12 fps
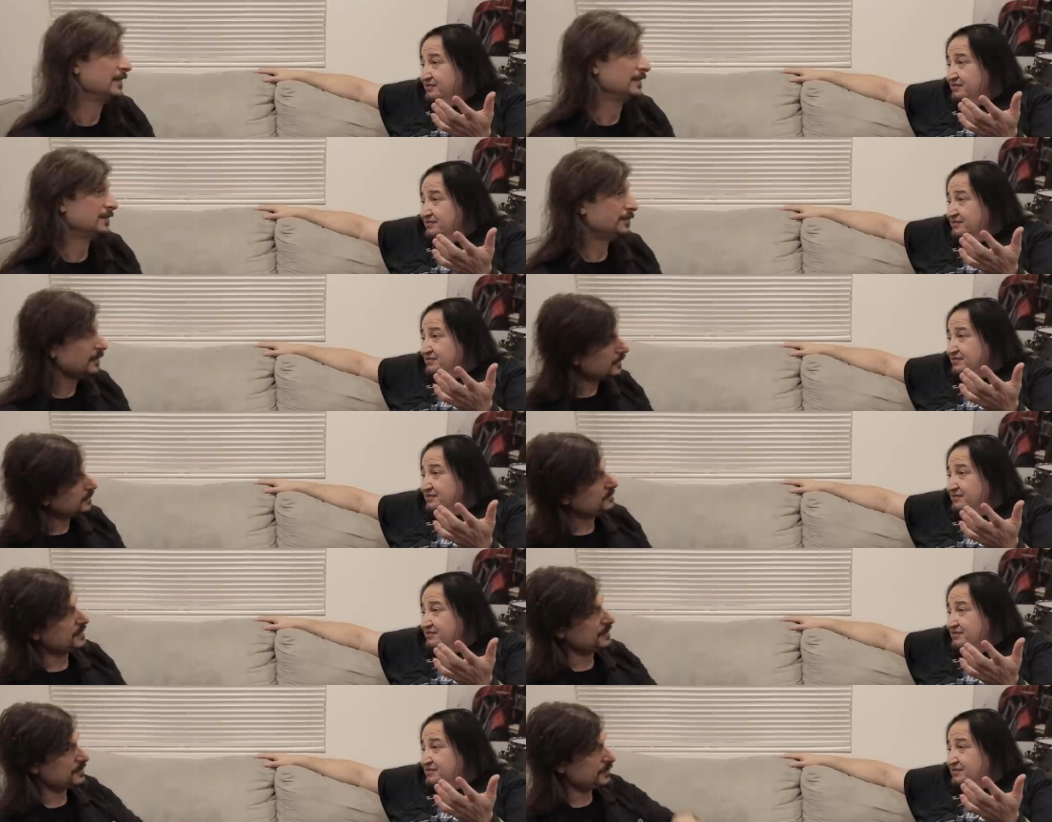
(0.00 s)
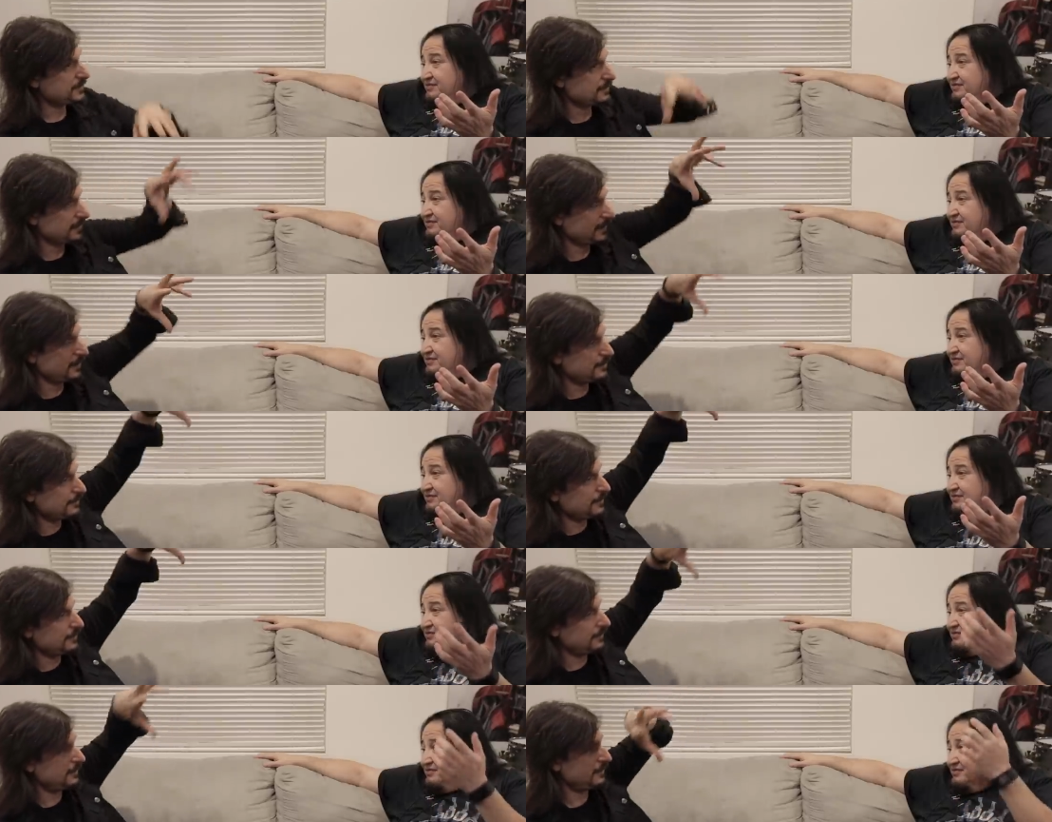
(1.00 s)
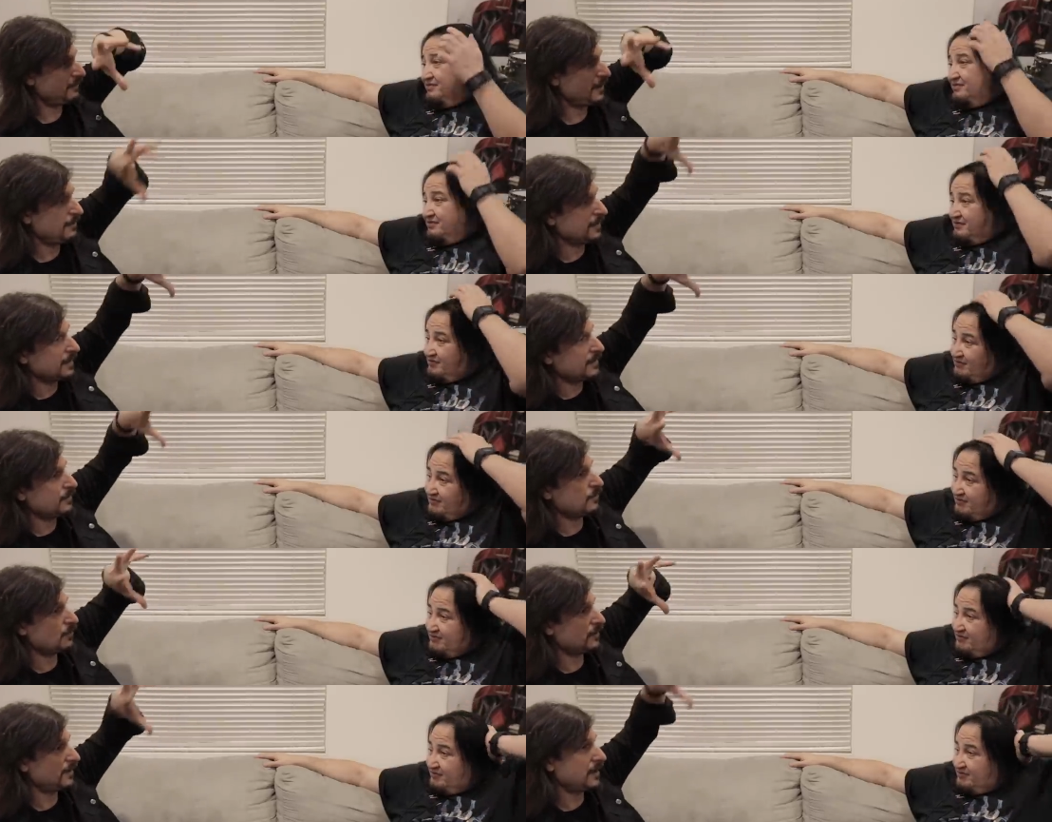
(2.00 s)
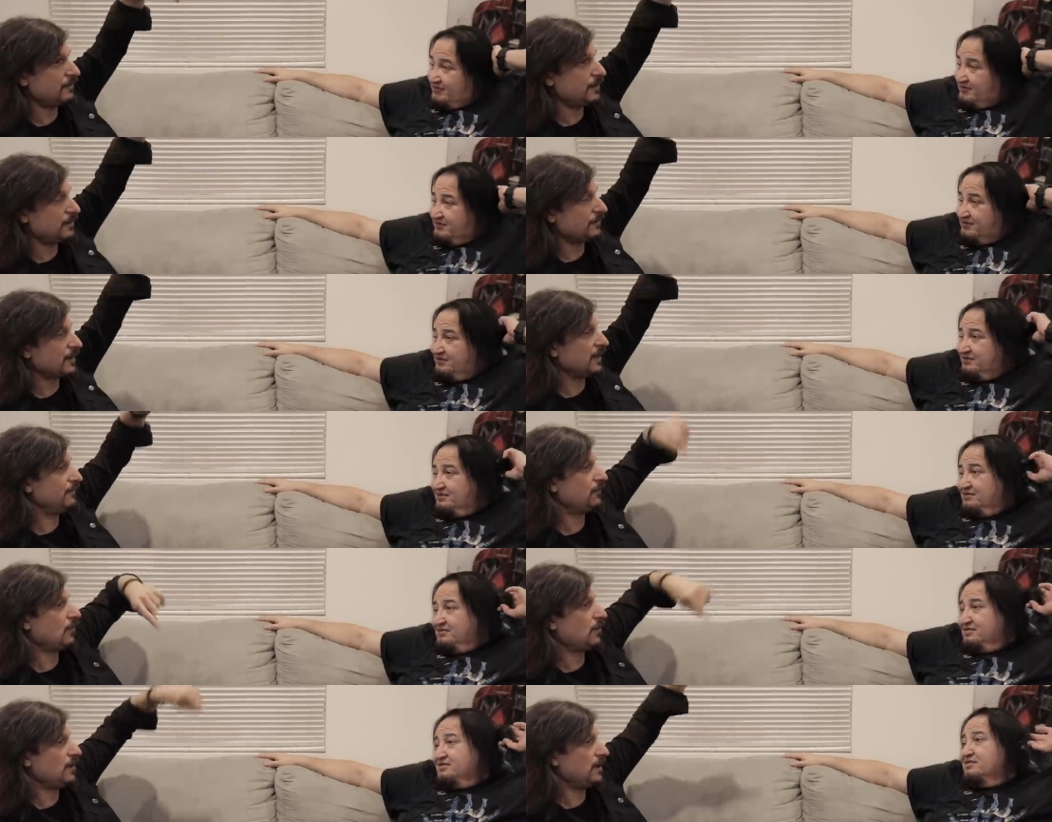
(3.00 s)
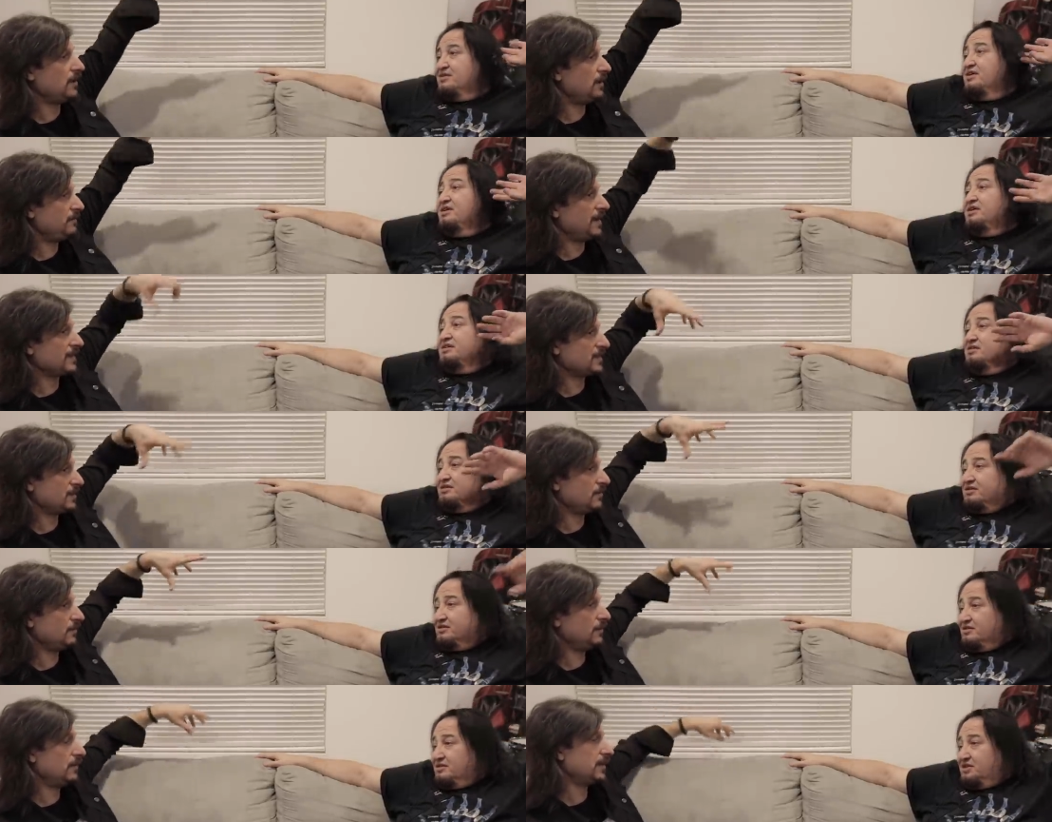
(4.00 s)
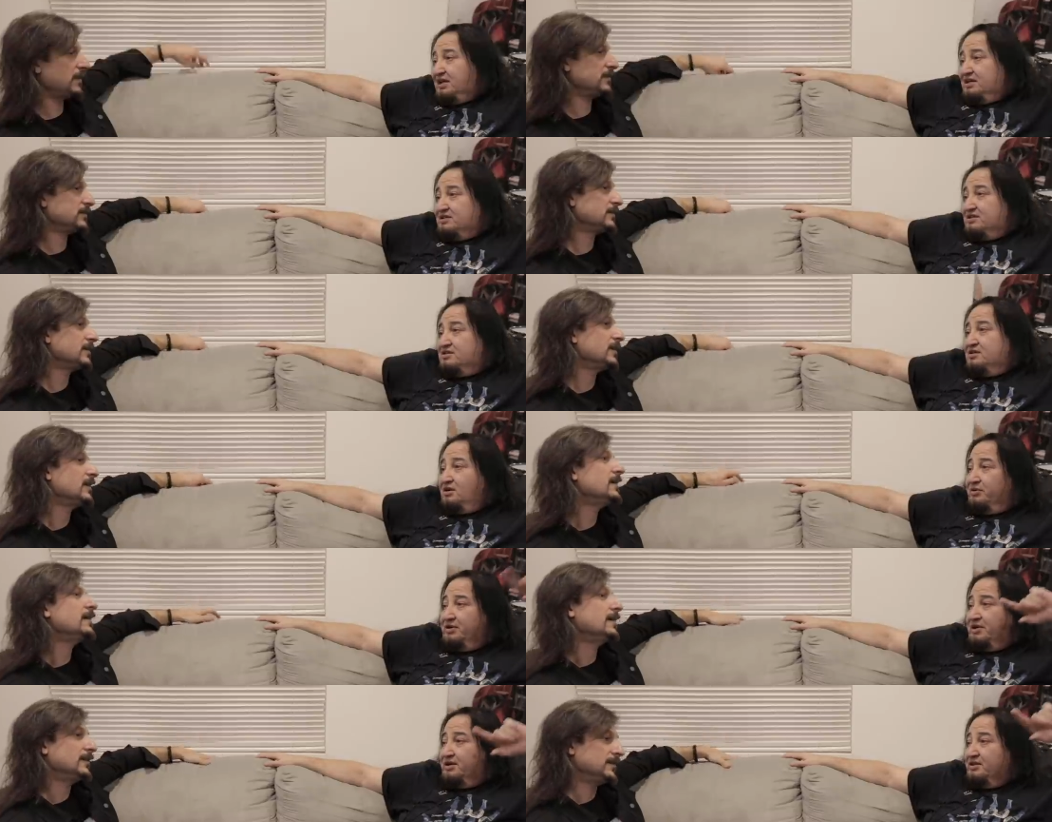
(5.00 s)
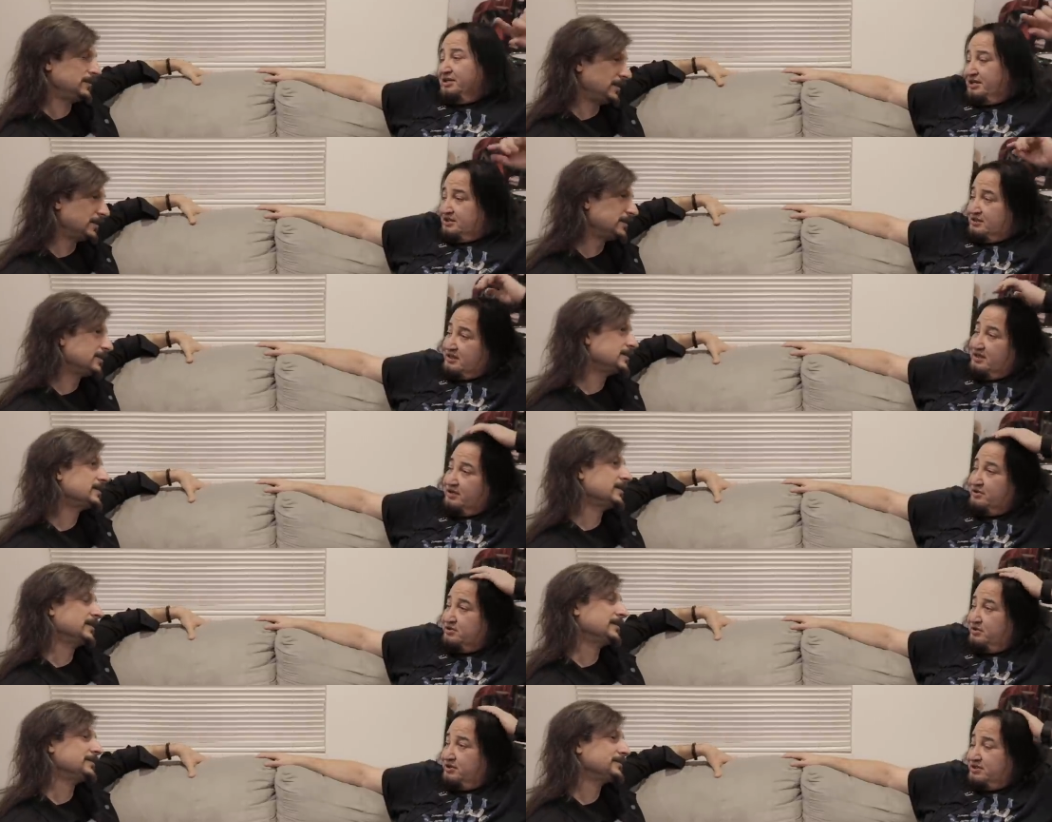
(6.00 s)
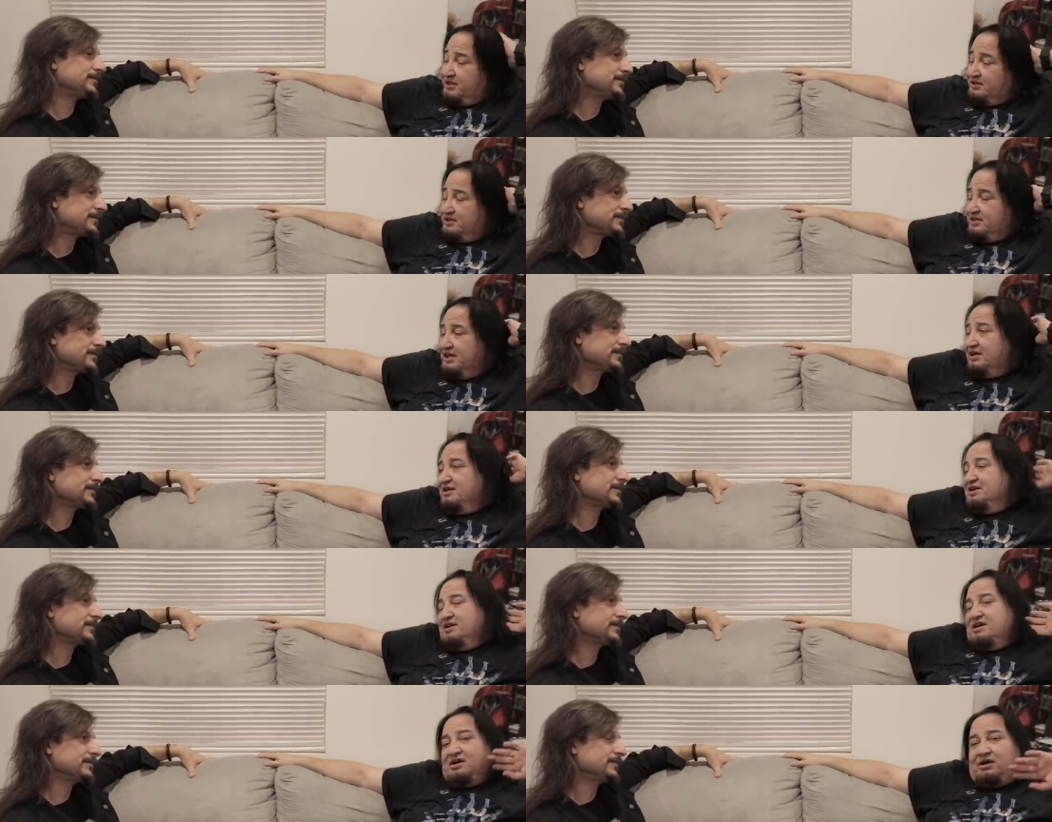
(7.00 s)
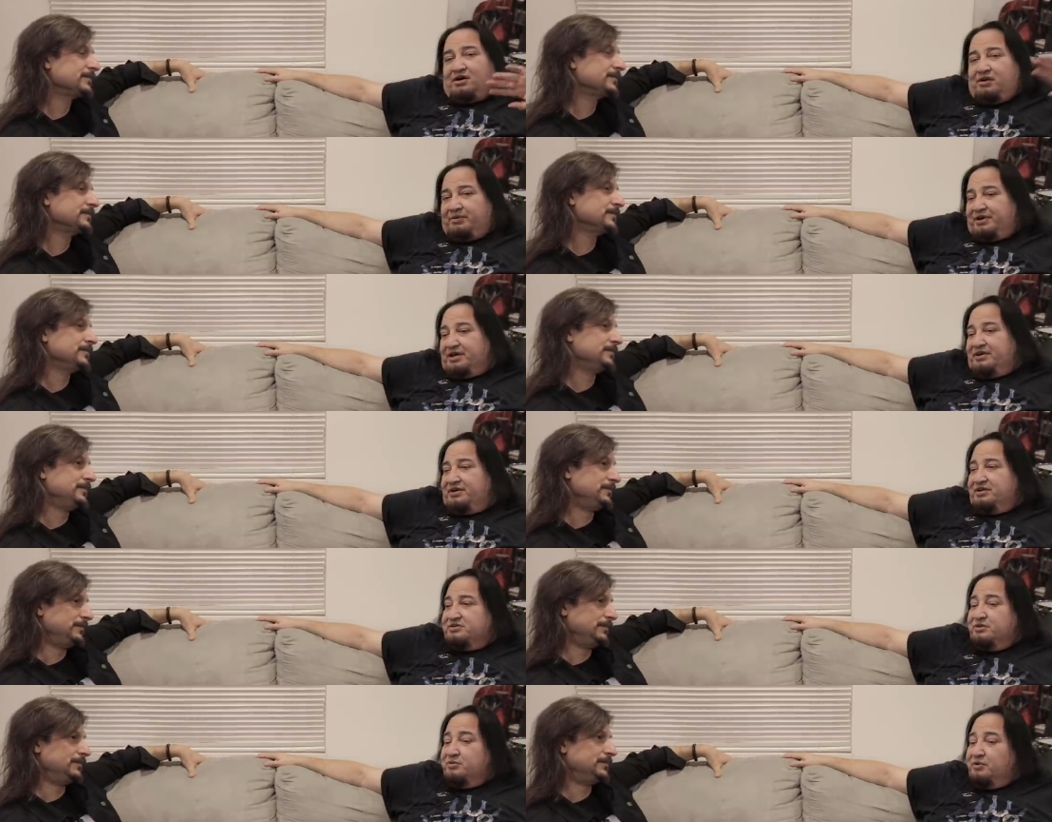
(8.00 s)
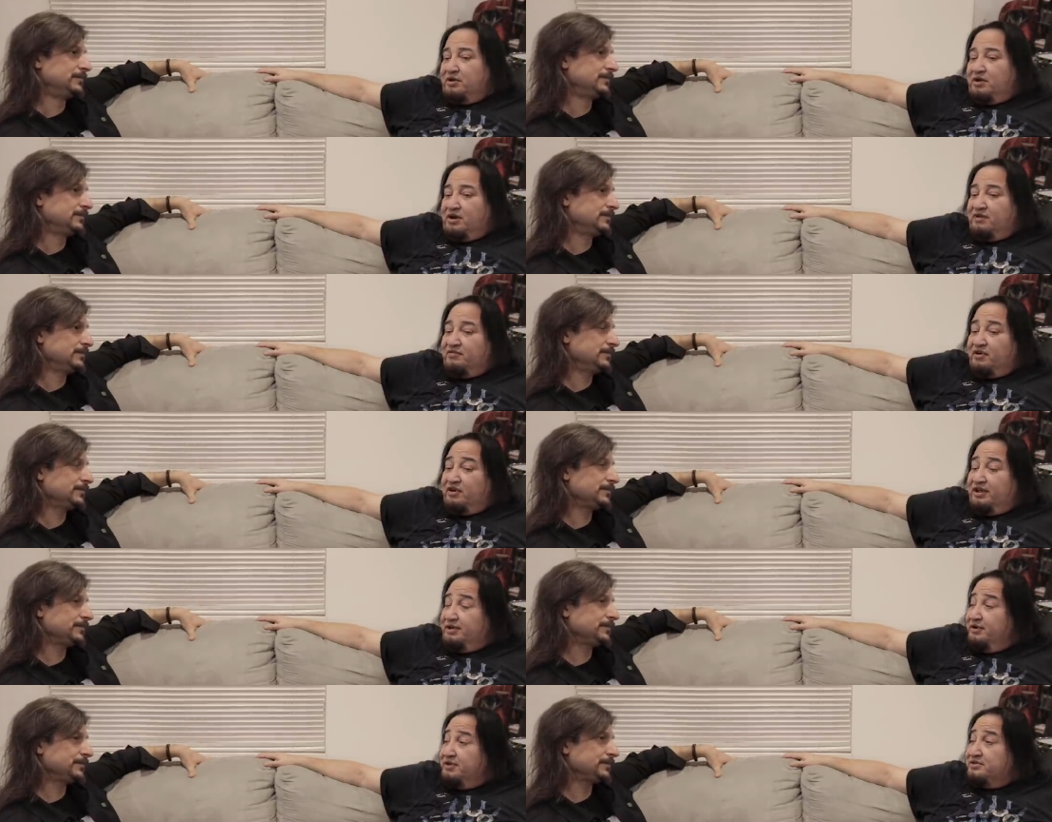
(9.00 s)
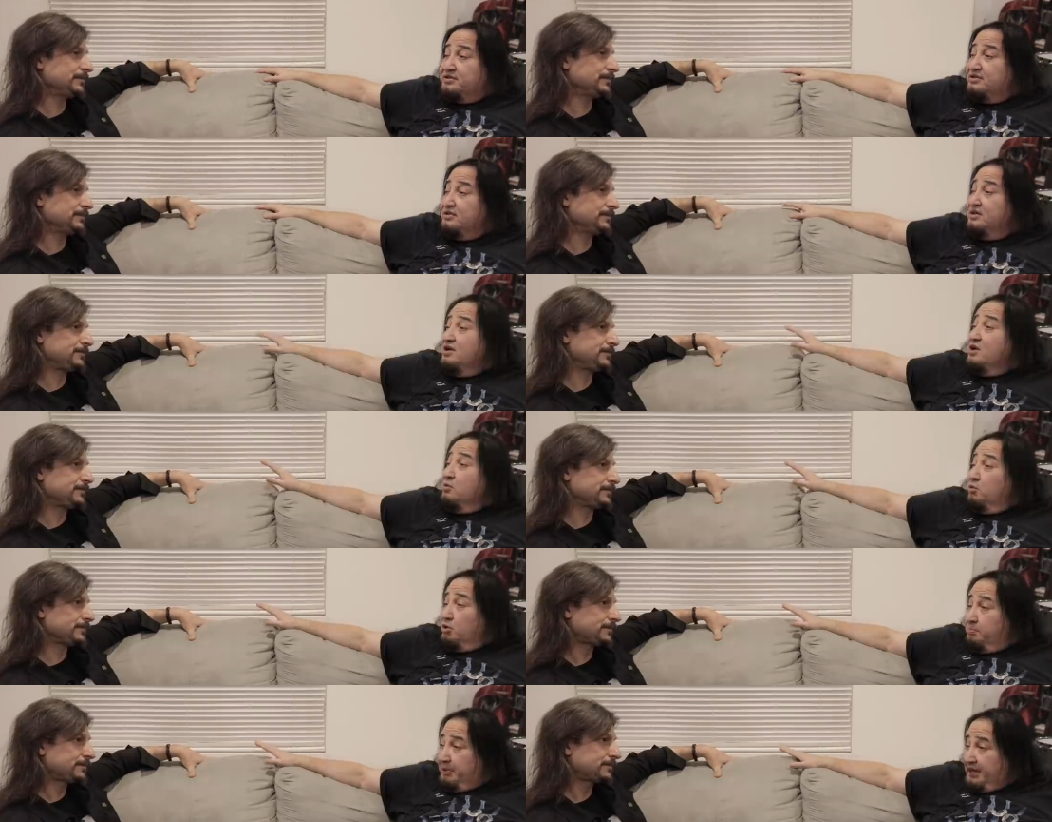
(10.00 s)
Speaker 1: Yeah, I mean, especially here in America or the area of California and Mexico,
Speaker 2: Texas, all the way down to Texas, Texas. Arizona, Texas, yeah, all the way down there. So a lot of our lyrics were